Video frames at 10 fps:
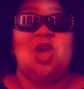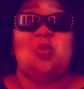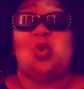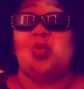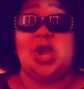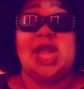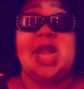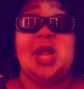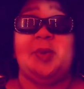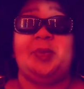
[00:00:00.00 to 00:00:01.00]
We're
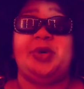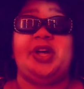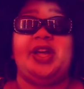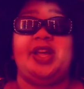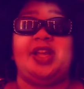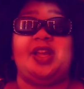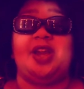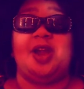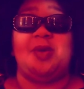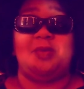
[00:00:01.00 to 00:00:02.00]
reading a book,
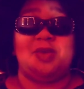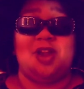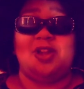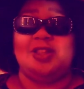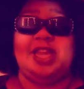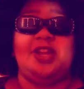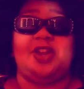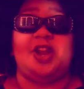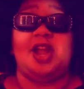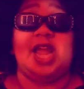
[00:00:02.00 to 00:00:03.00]
our leader,